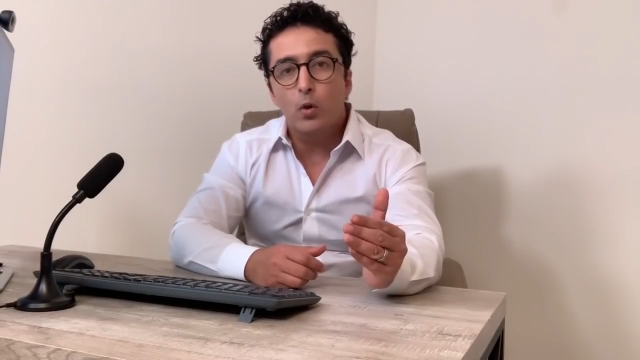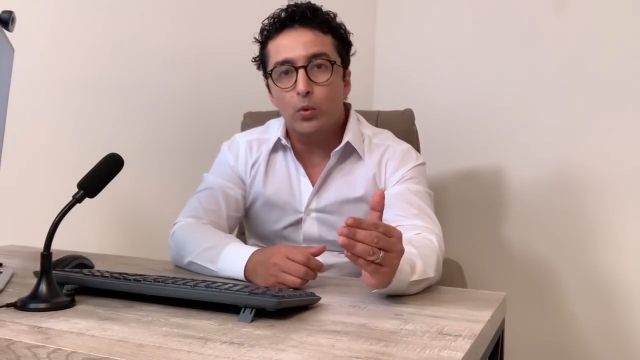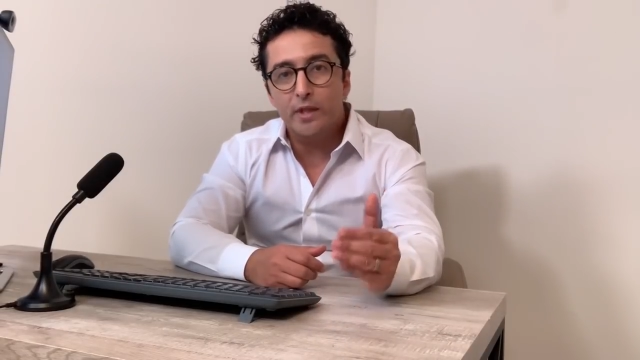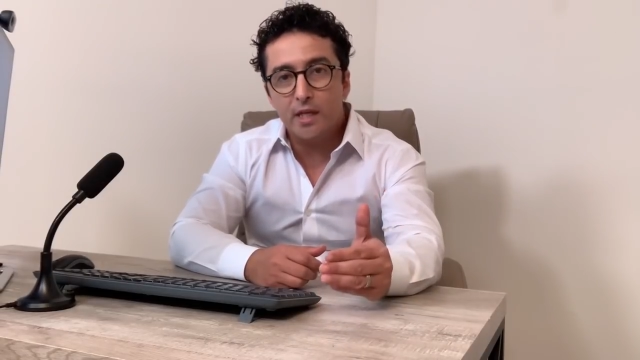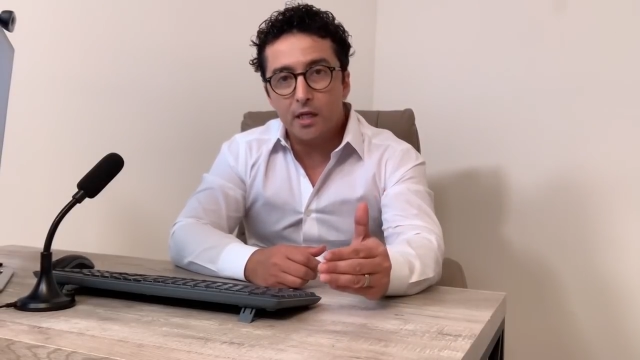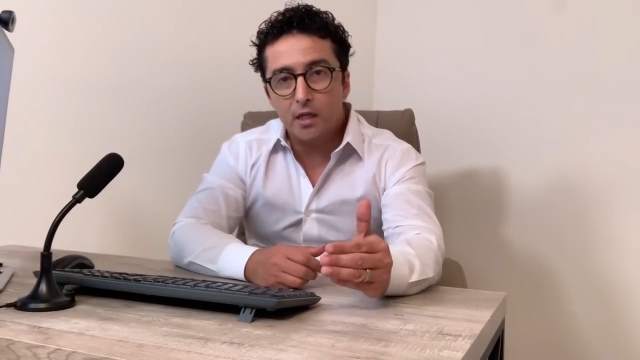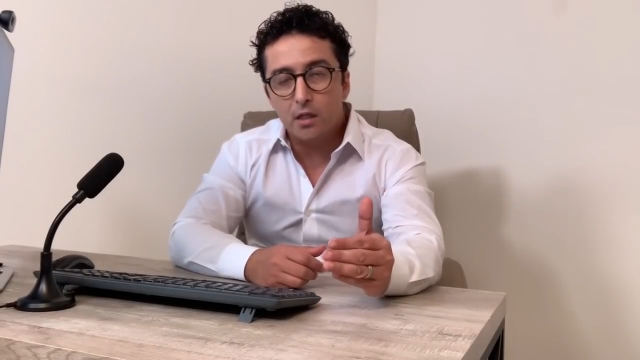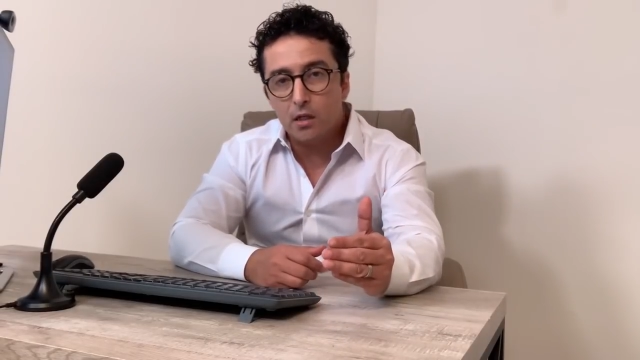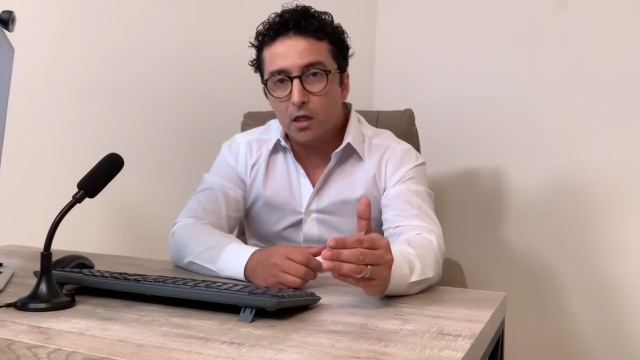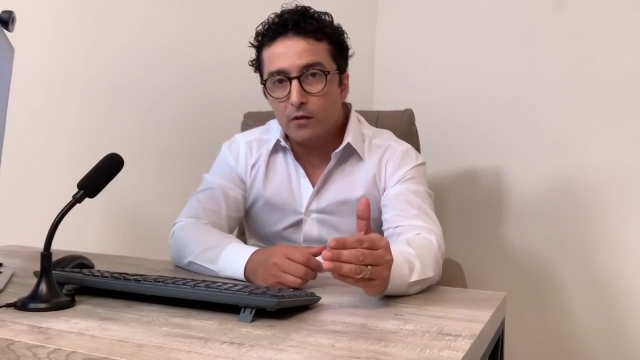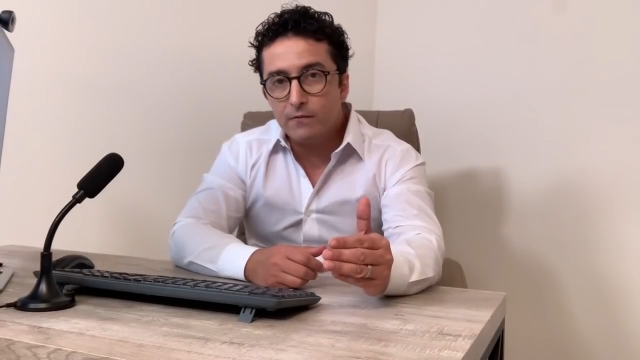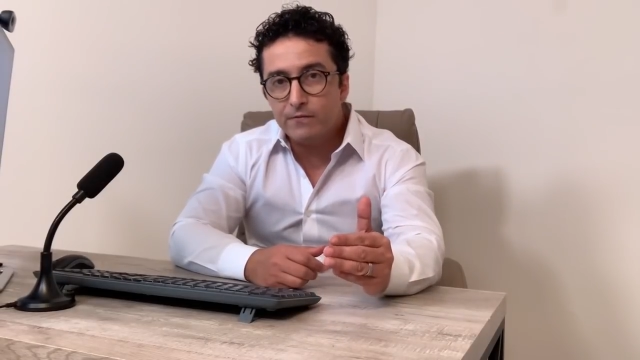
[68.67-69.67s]
with a,
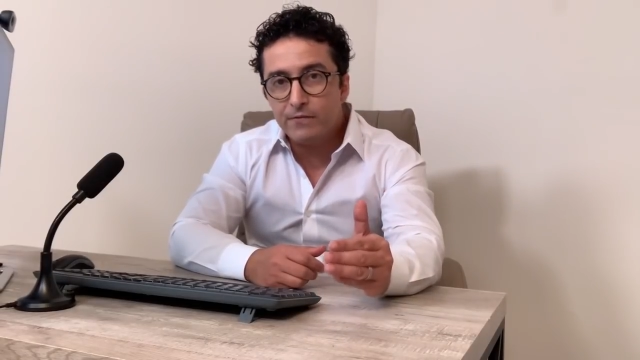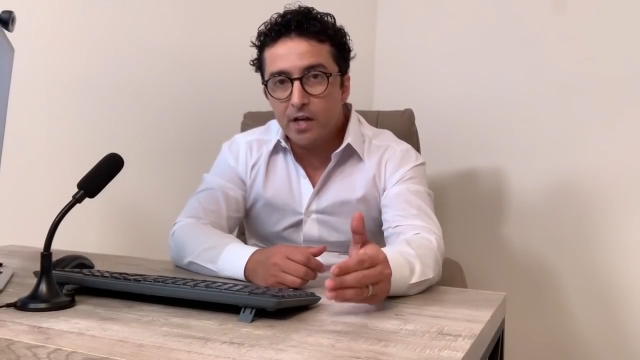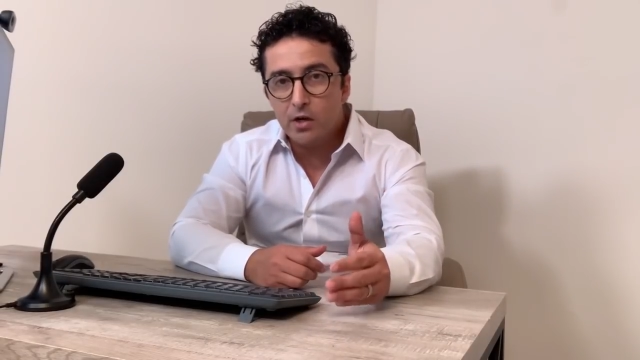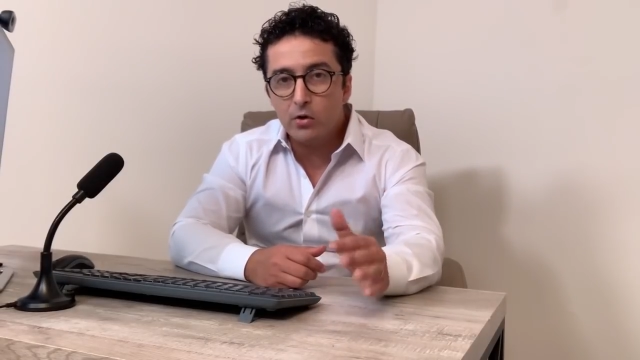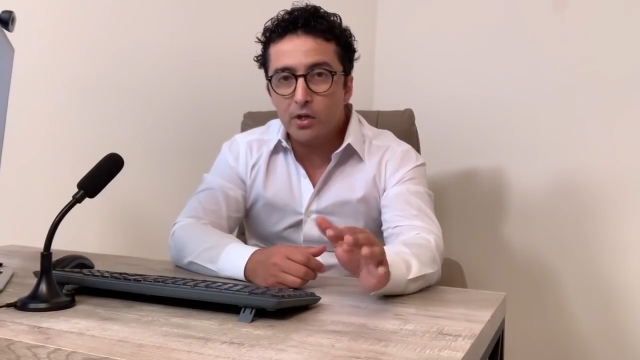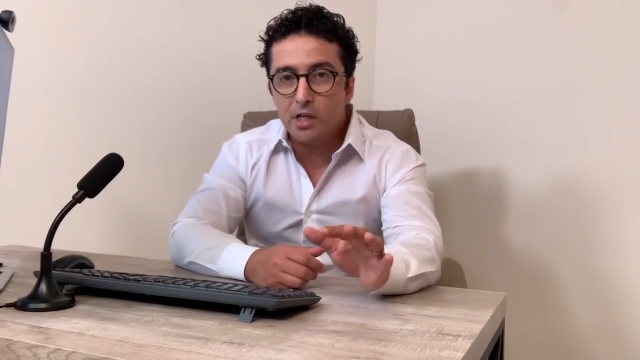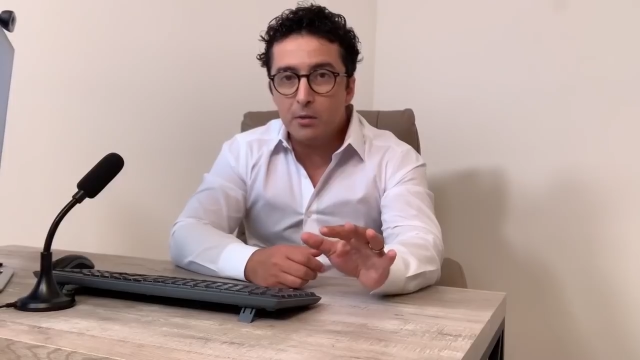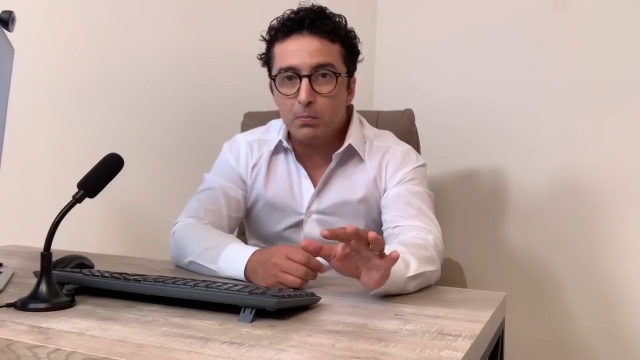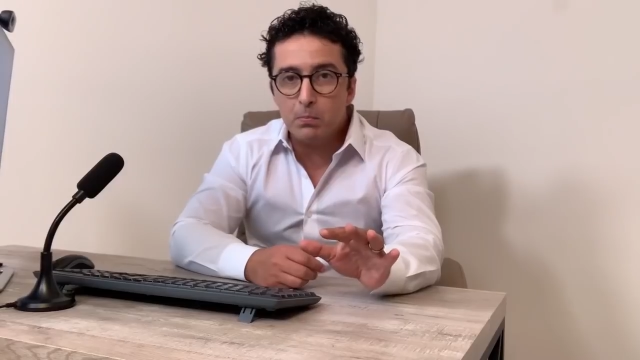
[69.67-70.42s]
a, fairly